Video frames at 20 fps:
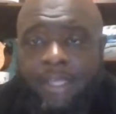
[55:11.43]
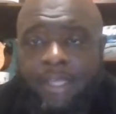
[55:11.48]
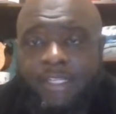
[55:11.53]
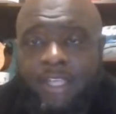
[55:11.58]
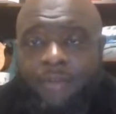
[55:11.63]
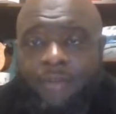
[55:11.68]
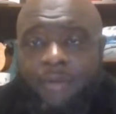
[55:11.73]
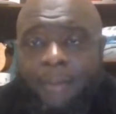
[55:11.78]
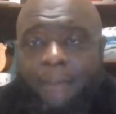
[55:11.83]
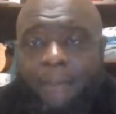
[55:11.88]
It
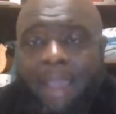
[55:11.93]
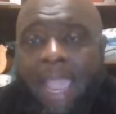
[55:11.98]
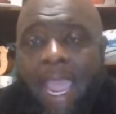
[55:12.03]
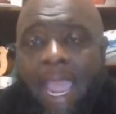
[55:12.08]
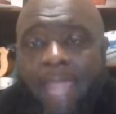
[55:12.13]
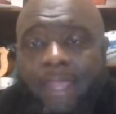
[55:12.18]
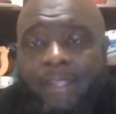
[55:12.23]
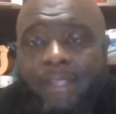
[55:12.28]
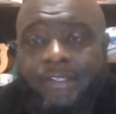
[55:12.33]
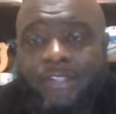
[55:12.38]
reminds
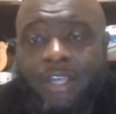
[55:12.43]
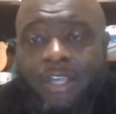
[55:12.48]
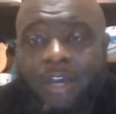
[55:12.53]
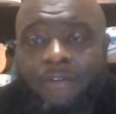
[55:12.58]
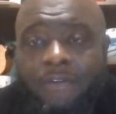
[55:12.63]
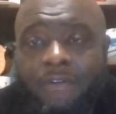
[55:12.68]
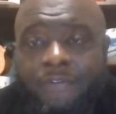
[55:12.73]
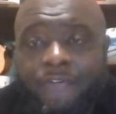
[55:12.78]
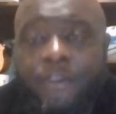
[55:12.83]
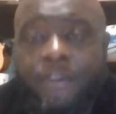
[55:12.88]
us of a
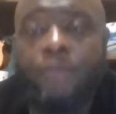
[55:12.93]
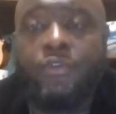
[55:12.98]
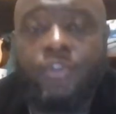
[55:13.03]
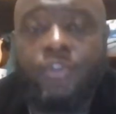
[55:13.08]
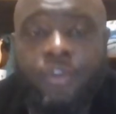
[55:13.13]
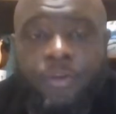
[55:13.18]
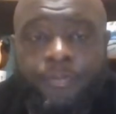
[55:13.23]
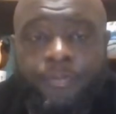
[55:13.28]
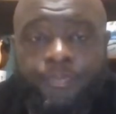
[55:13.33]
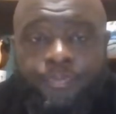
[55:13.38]
future
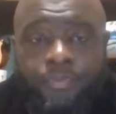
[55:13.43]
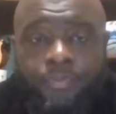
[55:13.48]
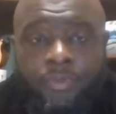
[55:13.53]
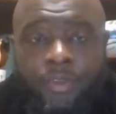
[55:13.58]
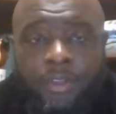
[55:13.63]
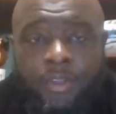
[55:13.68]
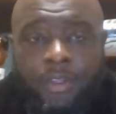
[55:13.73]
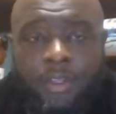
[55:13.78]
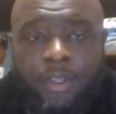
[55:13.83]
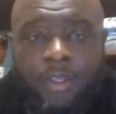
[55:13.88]

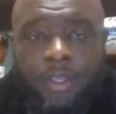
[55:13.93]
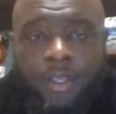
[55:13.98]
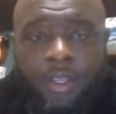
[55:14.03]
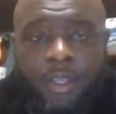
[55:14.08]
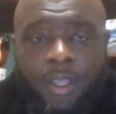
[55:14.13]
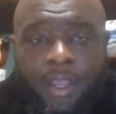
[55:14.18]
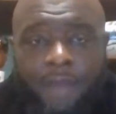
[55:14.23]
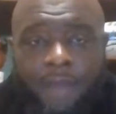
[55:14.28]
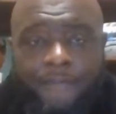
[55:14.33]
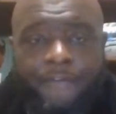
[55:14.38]

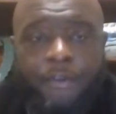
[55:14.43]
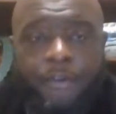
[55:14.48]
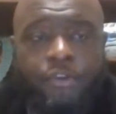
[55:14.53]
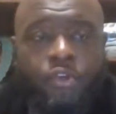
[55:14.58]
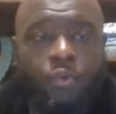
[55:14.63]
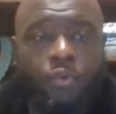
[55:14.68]
with